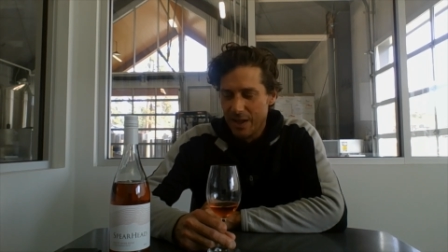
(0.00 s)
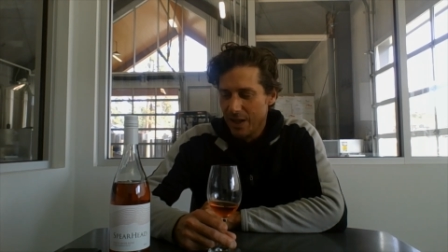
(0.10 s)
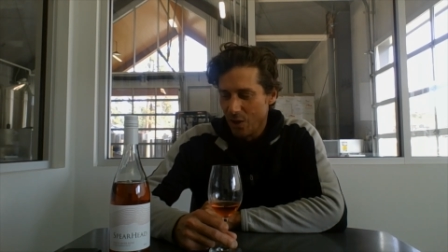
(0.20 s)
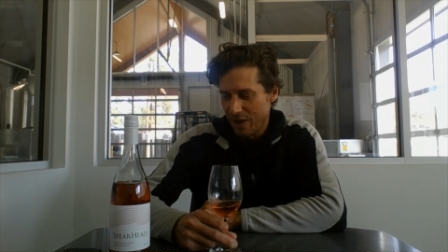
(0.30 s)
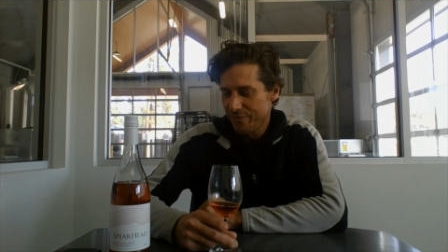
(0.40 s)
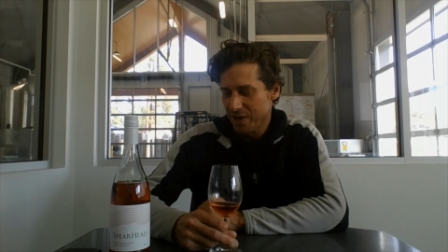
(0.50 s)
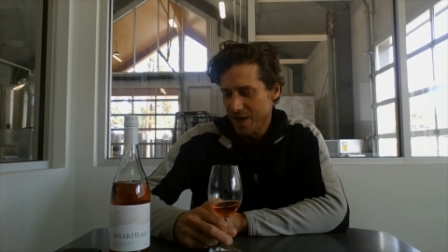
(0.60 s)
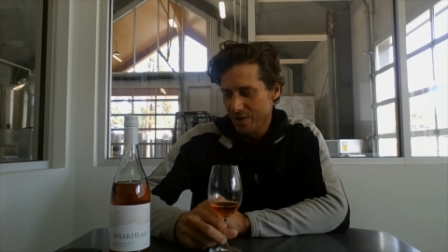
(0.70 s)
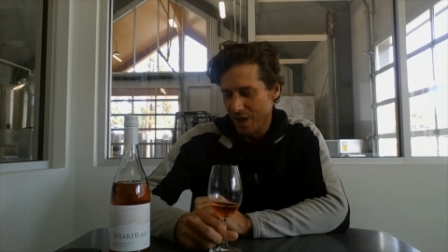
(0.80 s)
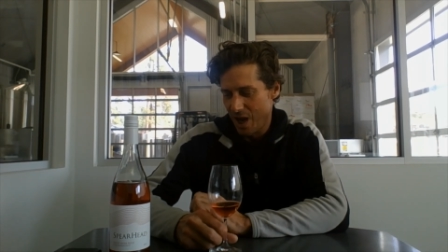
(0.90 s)
Well, every
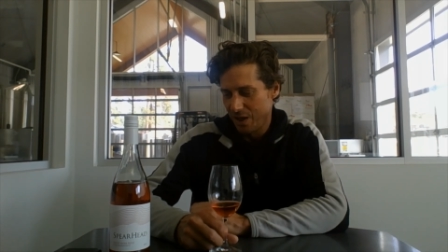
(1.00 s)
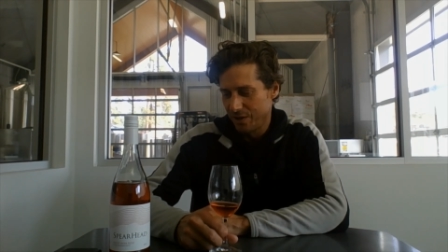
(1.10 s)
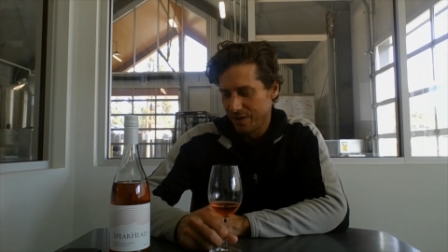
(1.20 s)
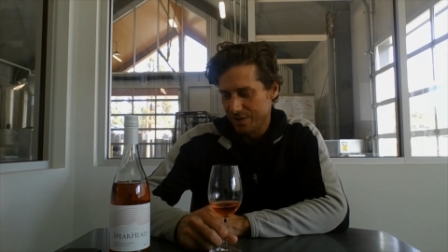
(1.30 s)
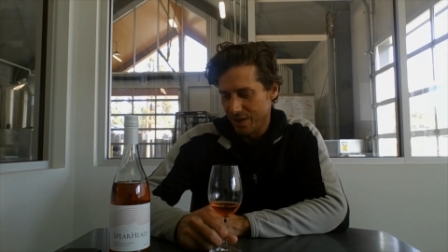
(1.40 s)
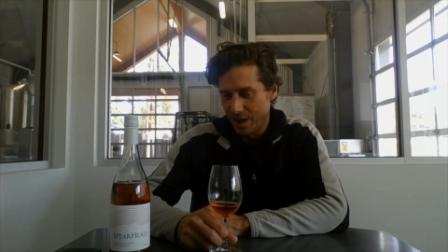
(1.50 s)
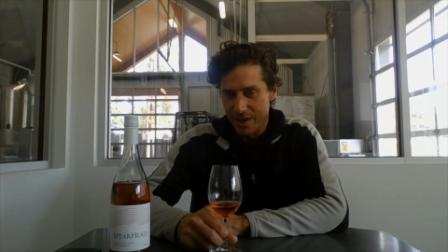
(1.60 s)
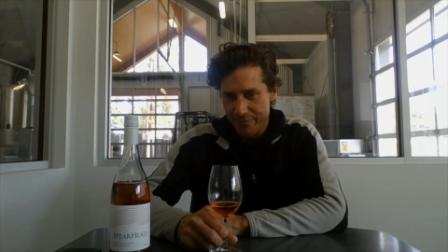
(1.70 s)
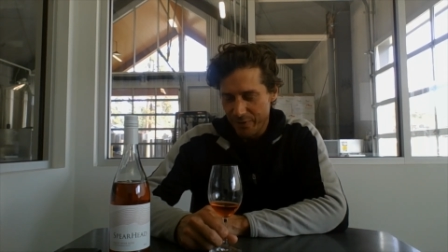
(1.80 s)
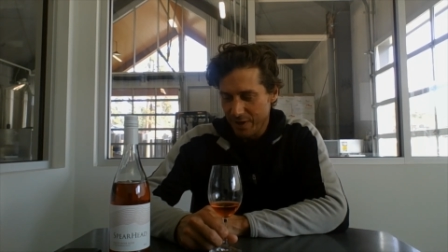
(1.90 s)
year the color is a
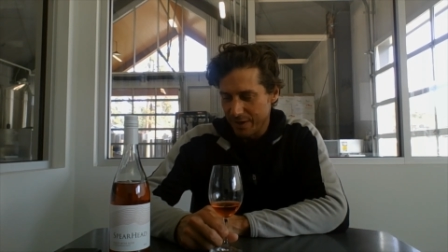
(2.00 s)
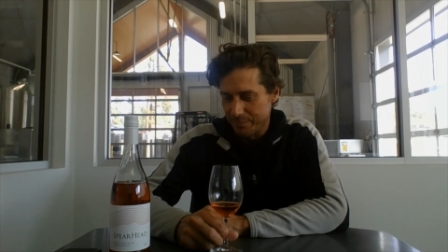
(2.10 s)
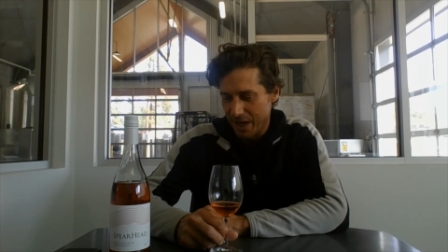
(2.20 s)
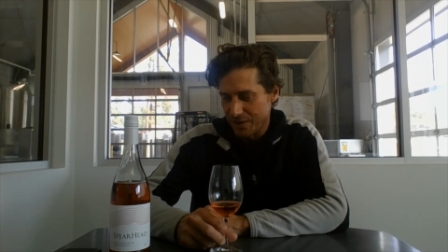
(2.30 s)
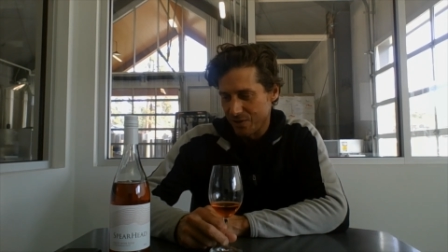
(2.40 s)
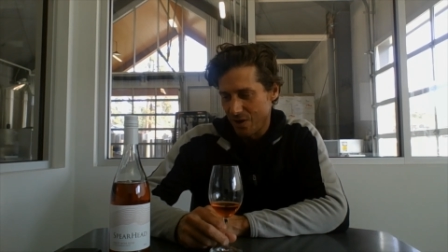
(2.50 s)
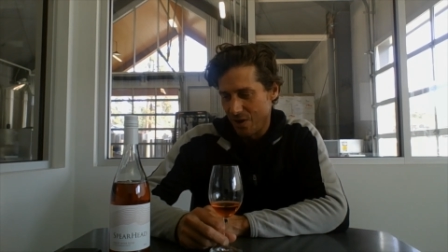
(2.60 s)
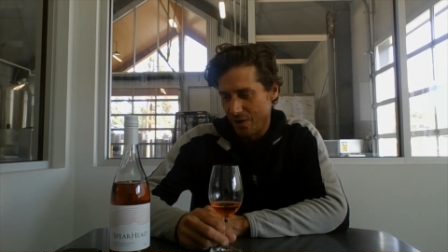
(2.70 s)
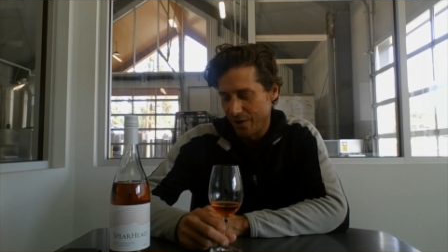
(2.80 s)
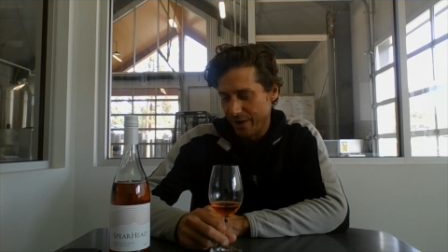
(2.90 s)
little different based
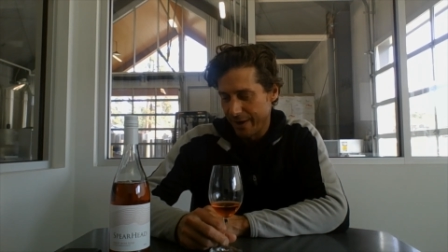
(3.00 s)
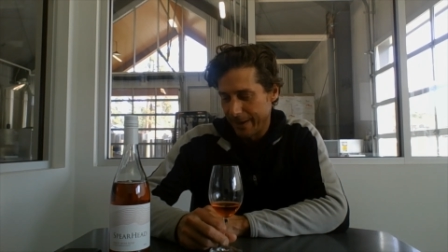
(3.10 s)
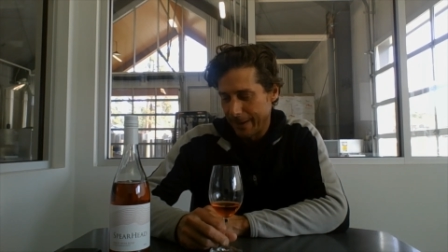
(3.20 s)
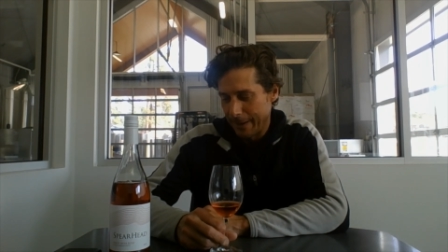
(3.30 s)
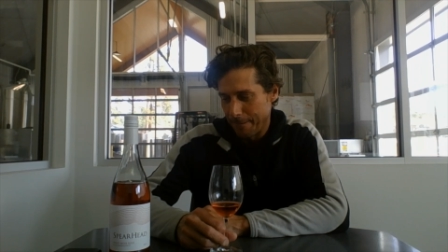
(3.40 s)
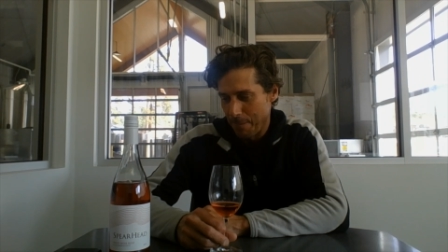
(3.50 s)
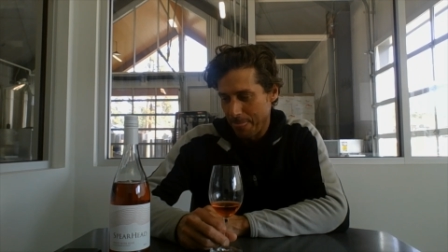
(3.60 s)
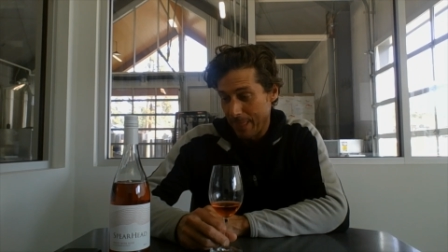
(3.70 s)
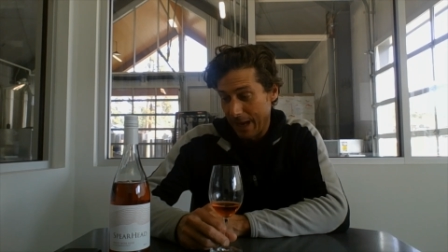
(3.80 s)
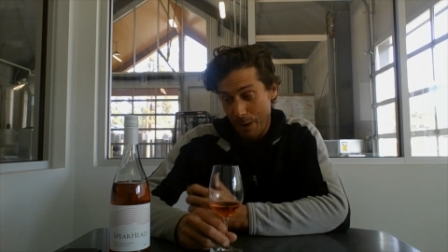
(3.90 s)
on
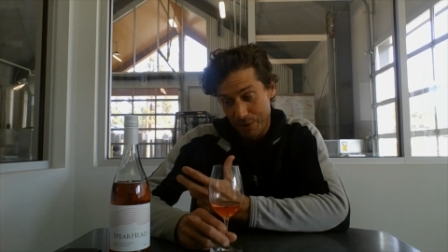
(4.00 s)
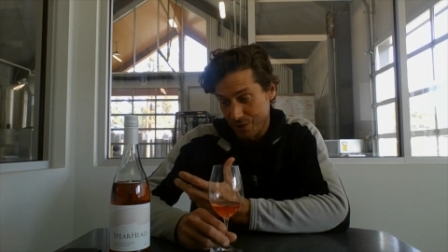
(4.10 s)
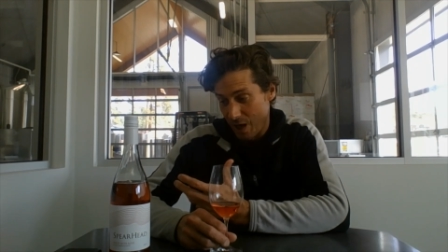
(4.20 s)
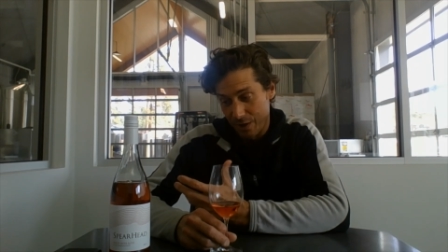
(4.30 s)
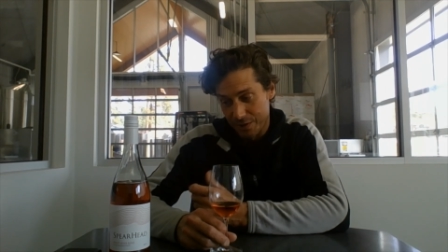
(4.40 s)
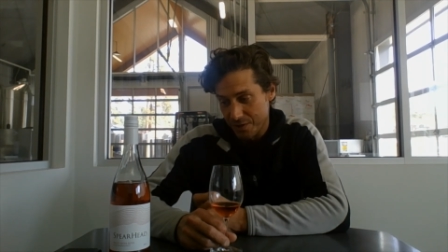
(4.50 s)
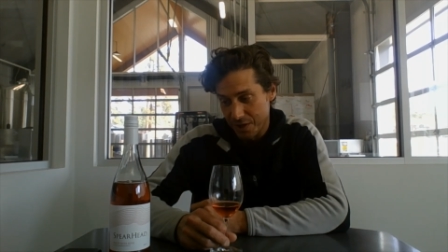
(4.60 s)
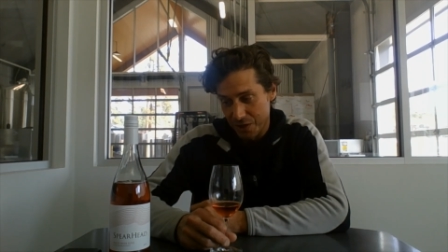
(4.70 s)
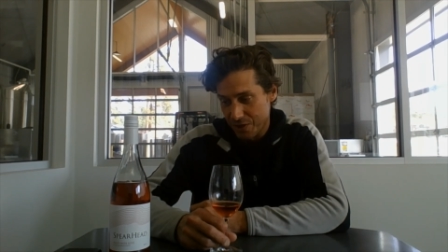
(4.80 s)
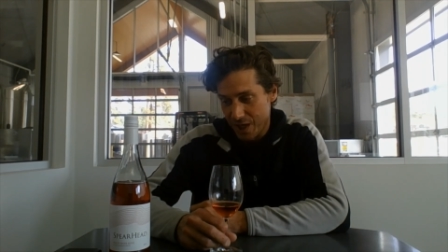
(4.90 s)
how much color is
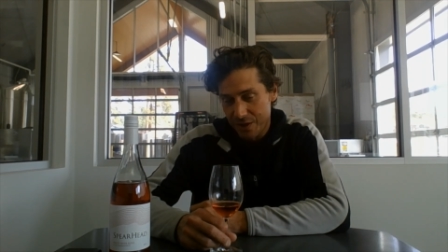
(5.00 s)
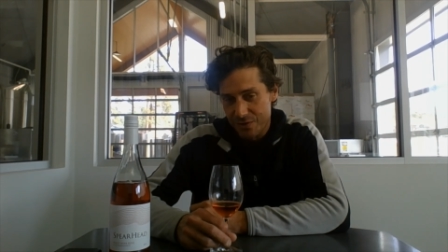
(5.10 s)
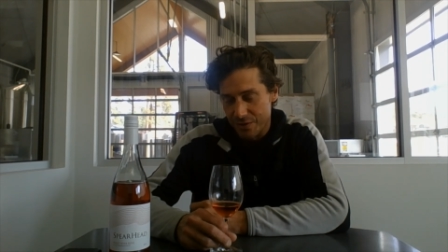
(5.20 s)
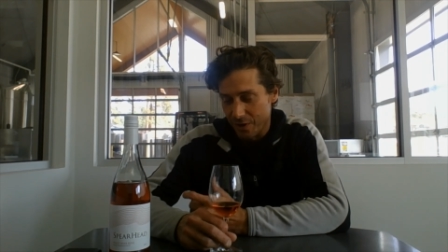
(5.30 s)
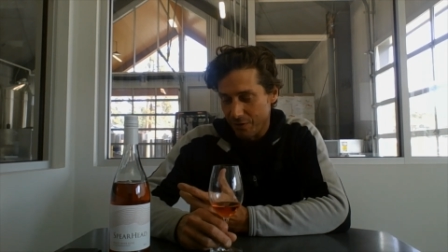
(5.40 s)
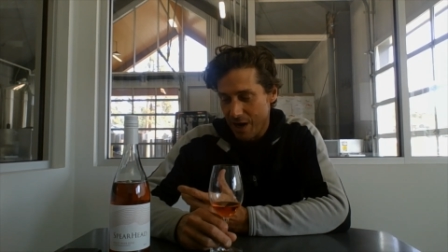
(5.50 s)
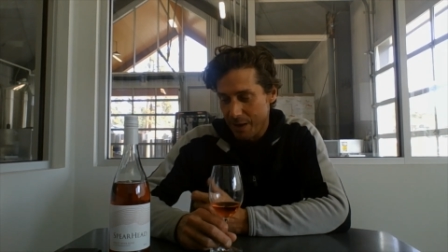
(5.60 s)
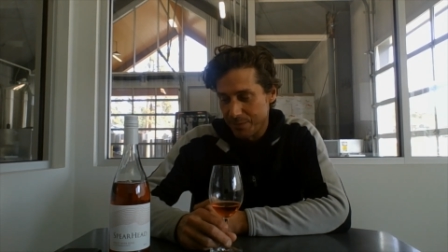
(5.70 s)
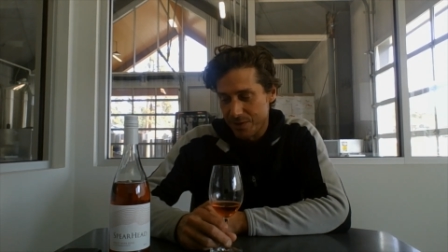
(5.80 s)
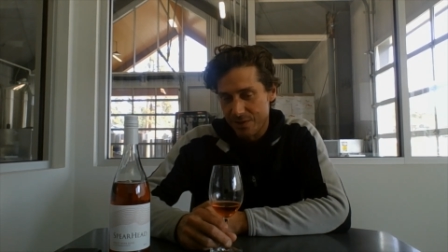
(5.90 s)
in the skins of the
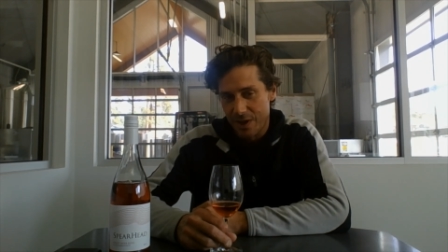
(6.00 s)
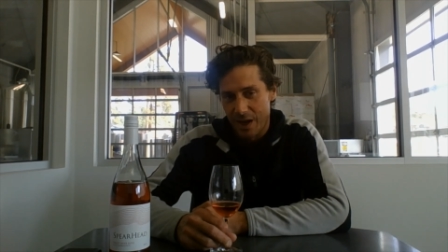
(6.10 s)
grapes.